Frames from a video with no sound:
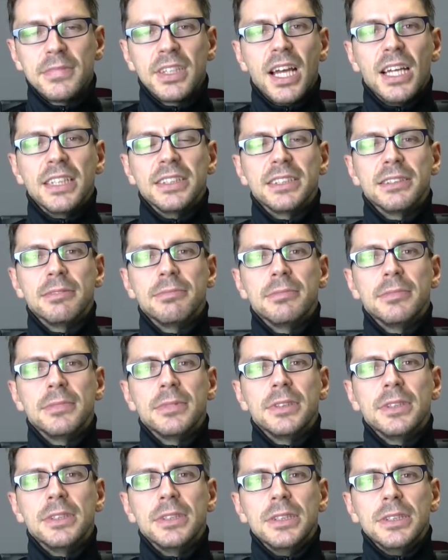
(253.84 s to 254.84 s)
Guys,
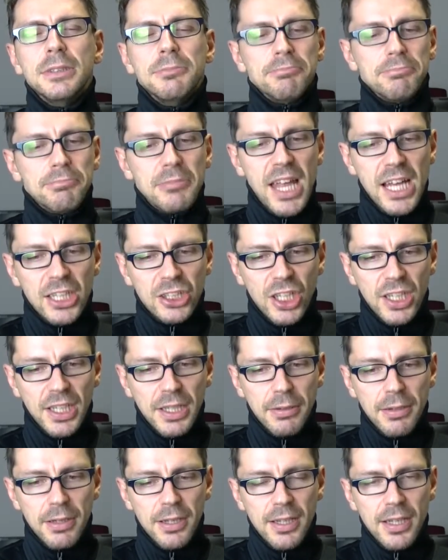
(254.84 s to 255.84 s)
actually,
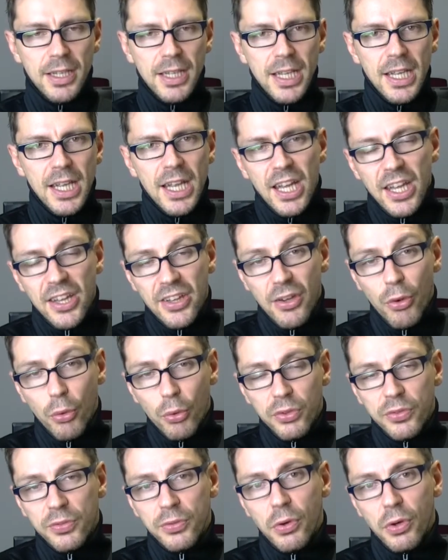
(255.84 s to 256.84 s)

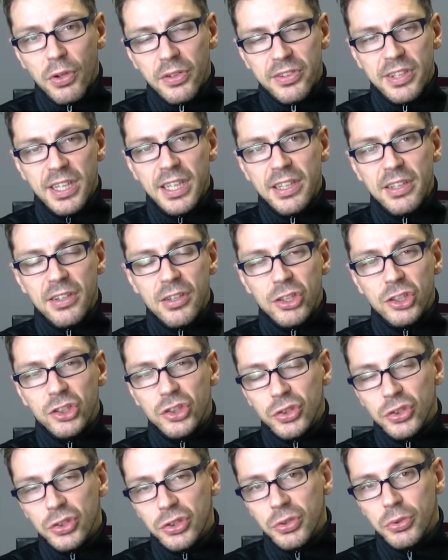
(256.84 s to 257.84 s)
those four things you
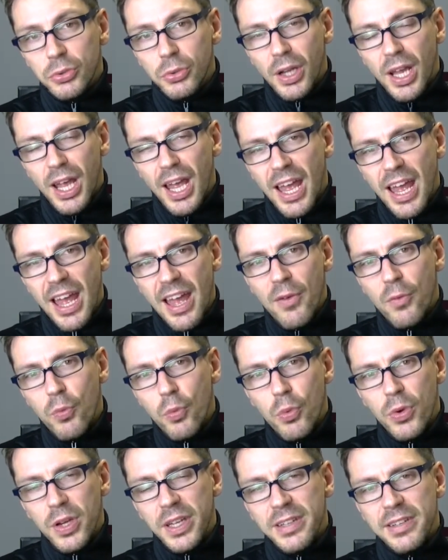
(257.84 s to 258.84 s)
should do
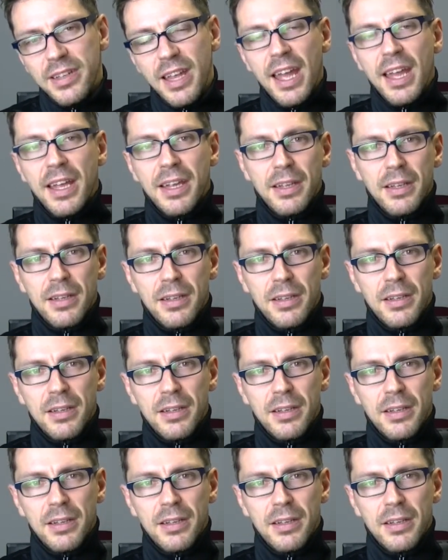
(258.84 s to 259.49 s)
every day.